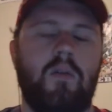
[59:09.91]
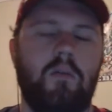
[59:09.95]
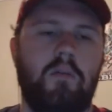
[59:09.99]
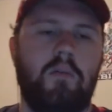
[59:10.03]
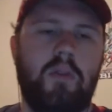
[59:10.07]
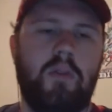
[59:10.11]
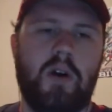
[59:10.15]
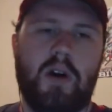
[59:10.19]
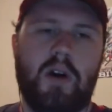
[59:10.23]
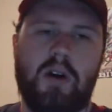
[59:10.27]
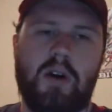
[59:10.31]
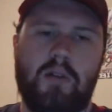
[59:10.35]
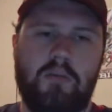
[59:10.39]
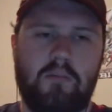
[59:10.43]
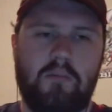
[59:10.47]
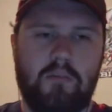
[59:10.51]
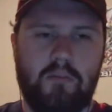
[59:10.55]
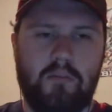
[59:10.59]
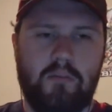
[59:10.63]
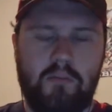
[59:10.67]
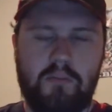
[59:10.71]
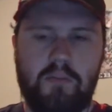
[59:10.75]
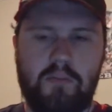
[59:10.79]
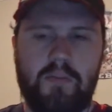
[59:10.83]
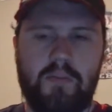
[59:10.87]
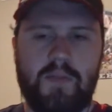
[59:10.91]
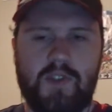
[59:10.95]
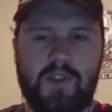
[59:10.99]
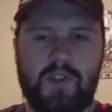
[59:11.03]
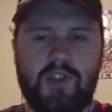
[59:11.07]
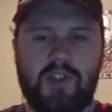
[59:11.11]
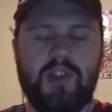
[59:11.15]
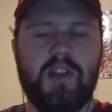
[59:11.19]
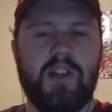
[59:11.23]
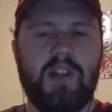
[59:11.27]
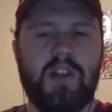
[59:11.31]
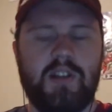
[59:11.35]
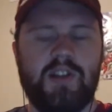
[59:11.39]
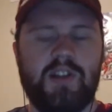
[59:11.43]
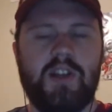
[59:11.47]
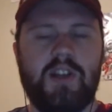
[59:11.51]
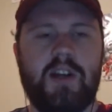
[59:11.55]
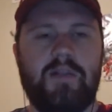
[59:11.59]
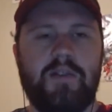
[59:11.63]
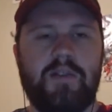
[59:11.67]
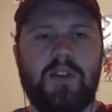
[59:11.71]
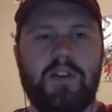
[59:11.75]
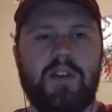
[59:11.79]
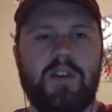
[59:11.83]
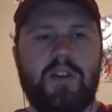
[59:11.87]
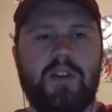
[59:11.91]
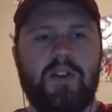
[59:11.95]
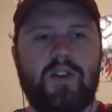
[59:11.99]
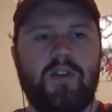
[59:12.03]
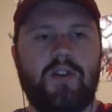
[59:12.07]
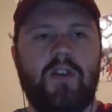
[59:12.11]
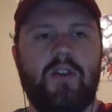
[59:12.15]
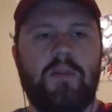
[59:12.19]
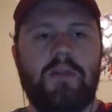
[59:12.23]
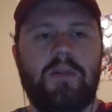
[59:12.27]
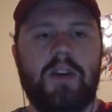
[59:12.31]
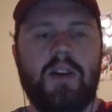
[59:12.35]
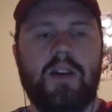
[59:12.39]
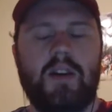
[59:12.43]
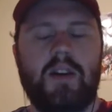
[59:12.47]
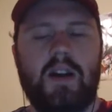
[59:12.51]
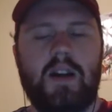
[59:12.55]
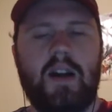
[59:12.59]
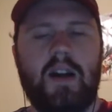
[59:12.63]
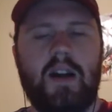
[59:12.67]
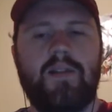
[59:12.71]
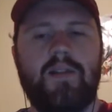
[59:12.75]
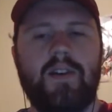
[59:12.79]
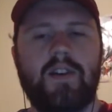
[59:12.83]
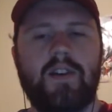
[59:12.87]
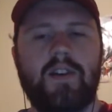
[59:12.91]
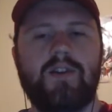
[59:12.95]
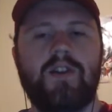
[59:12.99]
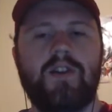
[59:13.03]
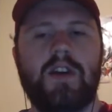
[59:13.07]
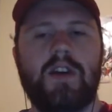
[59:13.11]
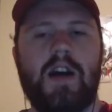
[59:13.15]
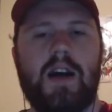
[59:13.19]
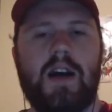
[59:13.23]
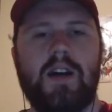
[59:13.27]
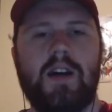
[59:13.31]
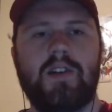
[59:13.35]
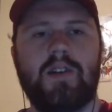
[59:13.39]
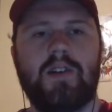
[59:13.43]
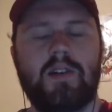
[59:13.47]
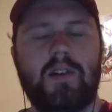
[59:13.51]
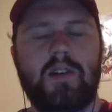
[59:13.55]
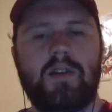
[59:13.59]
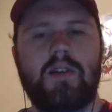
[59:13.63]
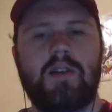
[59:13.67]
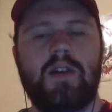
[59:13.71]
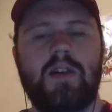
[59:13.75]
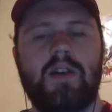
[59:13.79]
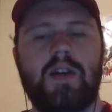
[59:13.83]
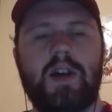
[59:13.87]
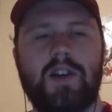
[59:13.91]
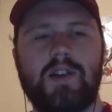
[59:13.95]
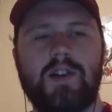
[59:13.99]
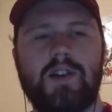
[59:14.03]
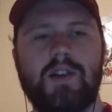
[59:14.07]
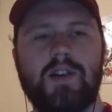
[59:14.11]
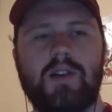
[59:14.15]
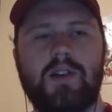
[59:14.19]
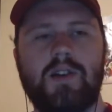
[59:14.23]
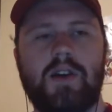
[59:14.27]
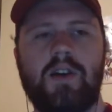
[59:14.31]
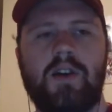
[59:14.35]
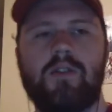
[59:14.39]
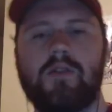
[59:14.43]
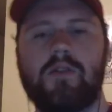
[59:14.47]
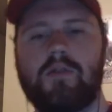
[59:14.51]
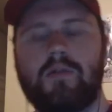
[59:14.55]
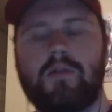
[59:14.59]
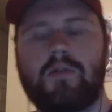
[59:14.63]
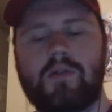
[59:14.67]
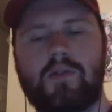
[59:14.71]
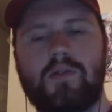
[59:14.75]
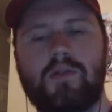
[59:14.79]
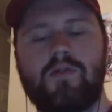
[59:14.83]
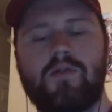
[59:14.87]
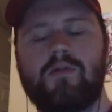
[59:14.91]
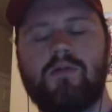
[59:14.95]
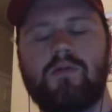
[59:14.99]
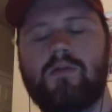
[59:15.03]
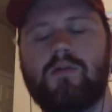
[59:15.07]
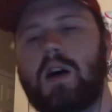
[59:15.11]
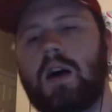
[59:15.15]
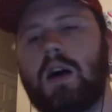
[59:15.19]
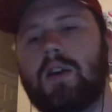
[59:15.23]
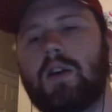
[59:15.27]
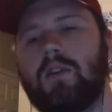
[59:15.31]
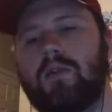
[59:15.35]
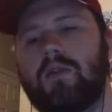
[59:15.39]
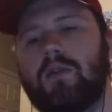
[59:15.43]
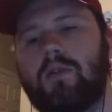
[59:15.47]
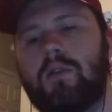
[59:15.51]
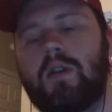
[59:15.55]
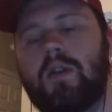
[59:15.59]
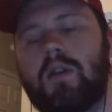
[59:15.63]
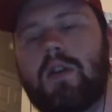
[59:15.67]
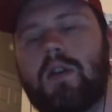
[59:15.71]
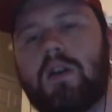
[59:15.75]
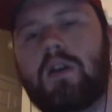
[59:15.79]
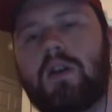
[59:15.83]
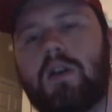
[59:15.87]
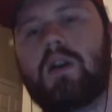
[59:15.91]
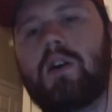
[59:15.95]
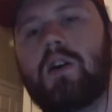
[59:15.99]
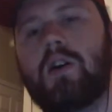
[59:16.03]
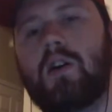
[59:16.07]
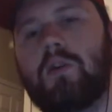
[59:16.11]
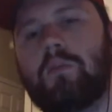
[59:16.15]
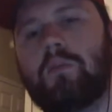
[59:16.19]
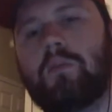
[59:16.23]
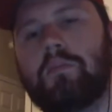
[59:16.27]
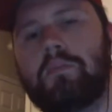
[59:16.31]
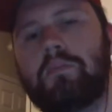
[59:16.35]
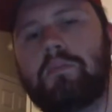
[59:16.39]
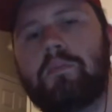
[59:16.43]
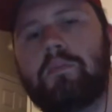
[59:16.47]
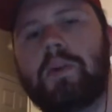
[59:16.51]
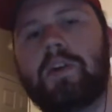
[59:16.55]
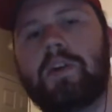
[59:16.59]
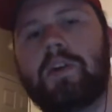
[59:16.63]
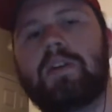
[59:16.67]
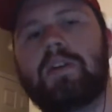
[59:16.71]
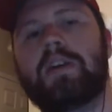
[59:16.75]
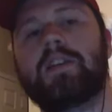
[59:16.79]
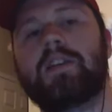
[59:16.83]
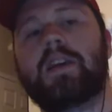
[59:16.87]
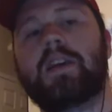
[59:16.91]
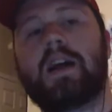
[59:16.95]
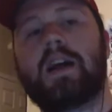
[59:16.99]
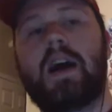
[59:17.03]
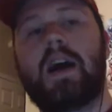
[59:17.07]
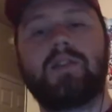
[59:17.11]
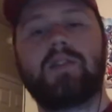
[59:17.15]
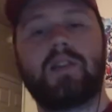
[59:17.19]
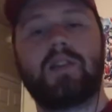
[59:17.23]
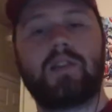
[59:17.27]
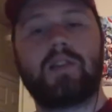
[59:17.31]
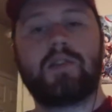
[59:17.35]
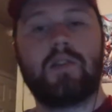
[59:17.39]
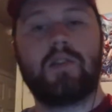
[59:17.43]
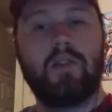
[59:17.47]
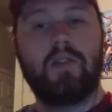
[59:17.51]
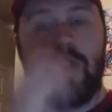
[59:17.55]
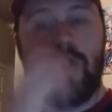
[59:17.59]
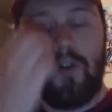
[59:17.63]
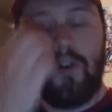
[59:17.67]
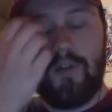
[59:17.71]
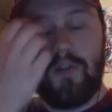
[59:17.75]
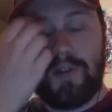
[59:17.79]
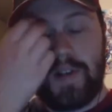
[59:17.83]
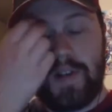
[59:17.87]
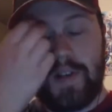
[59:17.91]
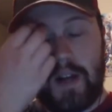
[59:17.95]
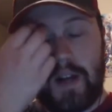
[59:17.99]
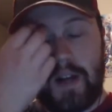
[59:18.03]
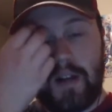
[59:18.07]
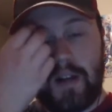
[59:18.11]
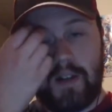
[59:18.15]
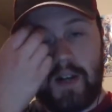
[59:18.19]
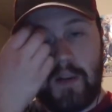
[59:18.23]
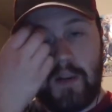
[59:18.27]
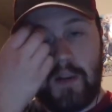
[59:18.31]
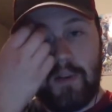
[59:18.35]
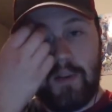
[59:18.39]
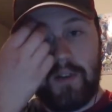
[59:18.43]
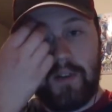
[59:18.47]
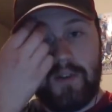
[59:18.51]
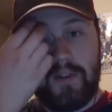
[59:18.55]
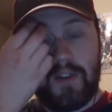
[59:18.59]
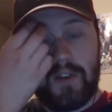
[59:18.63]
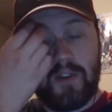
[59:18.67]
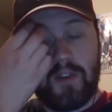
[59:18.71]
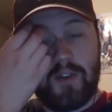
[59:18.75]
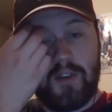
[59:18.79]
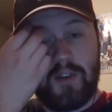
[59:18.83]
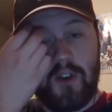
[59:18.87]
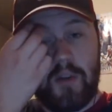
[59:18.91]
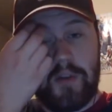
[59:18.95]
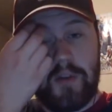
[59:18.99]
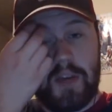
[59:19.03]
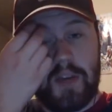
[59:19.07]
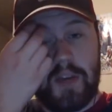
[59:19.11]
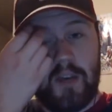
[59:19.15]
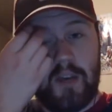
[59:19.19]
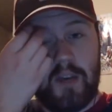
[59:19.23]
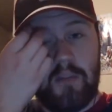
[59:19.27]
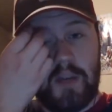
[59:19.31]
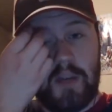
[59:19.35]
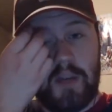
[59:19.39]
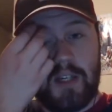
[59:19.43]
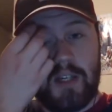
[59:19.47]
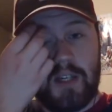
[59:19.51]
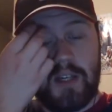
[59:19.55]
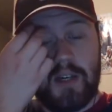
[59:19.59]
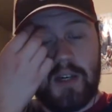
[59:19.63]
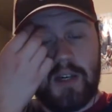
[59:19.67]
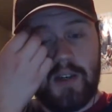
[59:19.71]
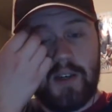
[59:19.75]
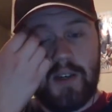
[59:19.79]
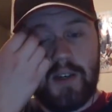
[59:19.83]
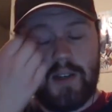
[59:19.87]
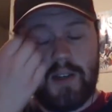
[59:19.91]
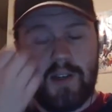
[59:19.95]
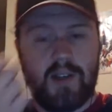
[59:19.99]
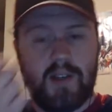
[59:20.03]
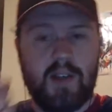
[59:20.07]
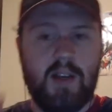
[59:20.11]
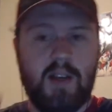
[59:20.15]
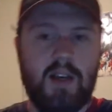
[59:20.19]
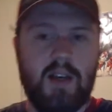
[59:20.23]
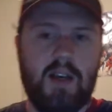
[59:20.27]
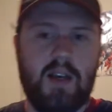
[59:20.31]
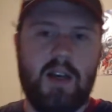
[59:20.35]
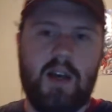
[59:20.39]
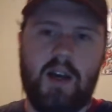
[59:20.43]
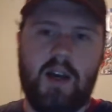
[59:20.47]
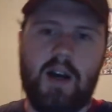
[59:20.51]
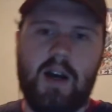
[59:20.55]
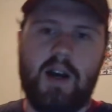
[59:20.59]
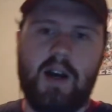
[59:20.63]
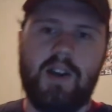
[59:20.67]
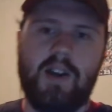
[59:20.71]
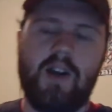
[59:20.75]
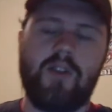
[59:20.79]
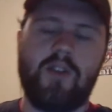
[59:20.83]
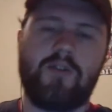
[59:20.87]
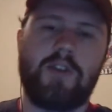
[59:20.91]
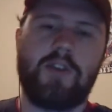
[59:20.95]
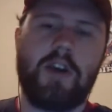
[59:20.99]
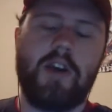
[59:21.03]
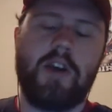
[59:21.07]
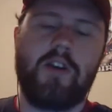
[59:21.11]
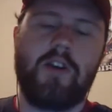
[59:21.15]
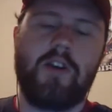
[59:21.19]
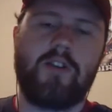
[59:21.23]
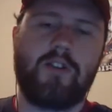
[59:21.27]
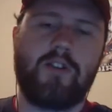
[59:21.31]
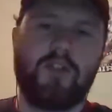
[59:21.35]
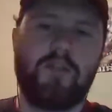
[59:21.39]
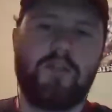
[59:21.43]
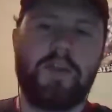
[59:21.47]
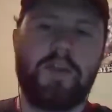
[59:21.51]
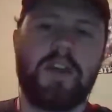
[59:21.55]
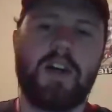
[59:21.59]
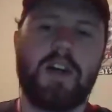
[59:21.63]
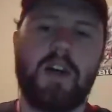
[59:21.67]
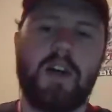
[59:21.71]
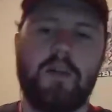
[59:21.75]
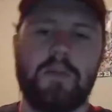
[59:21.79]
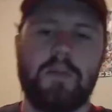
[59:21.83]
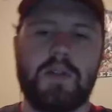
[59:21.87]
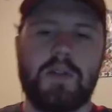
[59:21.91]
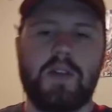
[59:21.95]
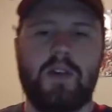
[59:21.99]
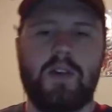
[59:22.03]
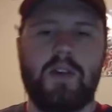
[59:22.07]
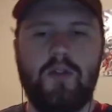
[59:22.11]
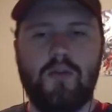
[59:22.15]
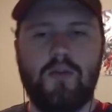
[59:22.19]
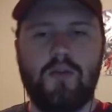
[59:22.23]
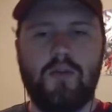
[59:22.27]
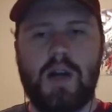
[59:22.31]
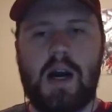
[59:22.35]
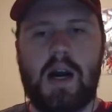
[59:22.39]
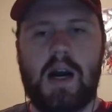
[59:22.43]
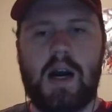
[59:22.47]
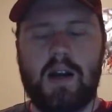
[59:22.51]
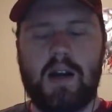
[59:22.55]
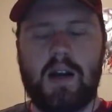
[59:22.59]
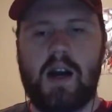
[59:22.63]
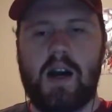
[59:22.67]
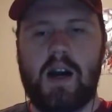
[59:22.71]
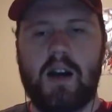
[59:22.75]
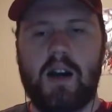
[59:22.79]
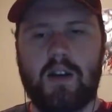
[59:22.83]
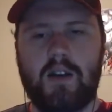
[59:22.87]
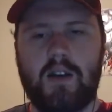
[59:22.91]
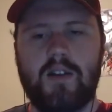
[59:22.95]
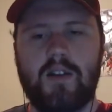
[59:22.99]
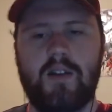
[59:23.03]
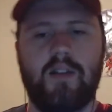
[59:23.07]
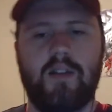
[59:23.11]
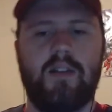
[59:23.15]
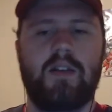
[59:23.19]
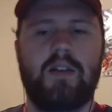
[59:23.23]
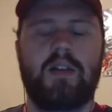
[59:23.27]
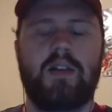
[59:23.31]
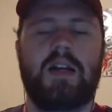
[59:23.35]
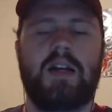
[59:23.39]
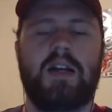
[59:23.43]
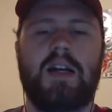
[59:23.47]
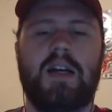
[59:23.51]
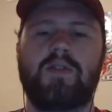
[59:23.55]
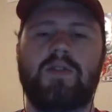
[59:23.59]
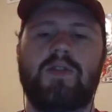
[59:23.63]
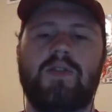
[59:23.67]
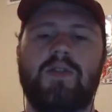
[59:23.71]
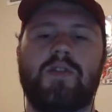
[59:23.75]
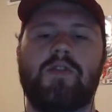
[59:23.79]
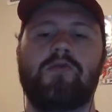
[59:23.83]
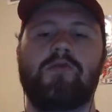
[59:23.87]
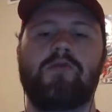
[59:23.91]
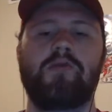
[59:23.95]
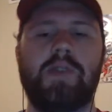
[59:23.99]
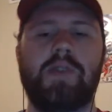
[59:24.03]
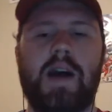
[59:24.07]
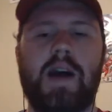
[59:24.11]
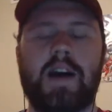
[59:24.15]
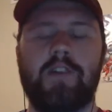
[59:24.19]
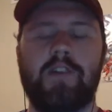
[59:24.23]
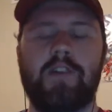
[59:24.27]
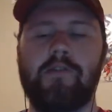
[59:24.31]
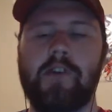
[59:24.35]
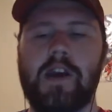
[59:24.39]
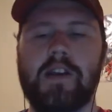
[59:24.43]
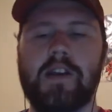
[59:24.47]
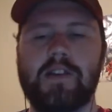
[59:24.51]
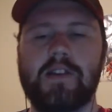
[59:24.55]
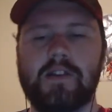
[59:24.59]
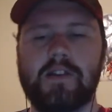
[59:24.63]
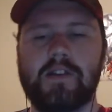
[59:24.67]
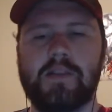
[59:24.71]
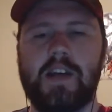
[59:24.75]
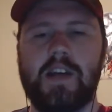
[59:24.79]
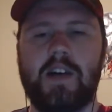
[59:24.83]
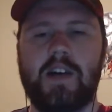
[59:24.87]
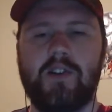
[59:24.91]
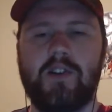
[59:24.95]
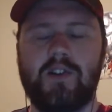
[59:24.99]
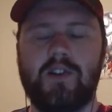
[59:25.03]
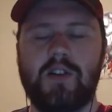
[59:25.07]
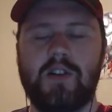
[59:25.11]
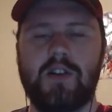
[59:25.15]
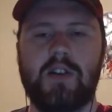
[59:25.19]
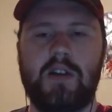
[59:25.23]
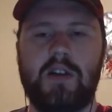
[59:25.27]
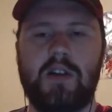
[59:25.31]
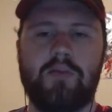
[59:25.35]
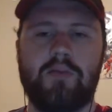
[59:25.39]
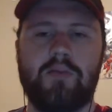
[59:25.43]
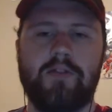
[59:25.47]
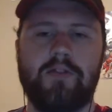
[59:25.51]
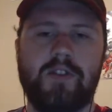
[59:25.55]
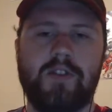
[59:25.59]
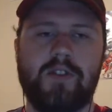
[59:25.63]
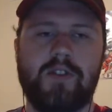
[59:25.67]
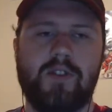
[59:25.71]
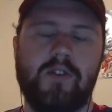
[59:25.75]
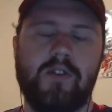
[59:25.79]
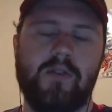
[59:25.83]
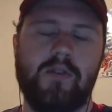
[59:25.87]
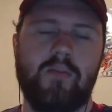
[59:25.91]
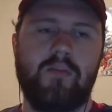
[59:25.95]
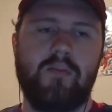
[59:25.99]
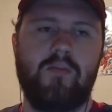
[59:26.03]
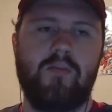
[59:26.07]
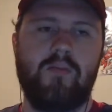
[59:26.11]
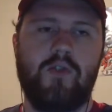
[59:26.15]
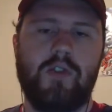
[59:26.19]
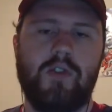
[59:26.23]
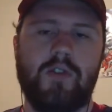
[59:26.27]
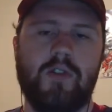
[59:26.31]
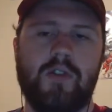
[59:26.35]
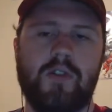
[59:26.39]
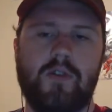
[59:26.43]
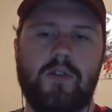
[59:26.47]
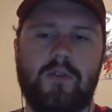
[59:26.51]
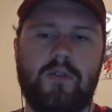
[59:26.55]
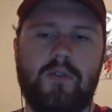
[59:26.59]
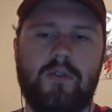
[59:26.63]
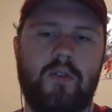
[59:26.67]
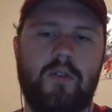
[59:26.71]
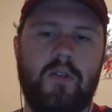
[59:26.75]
But she definitely does show up again, and I think she has connections later to Otto. But in the context of the Clone Saga, I believe she'll show up again because another character becomes a new Doc Ock, and so that creates some tension, I'm pretty sure, with her.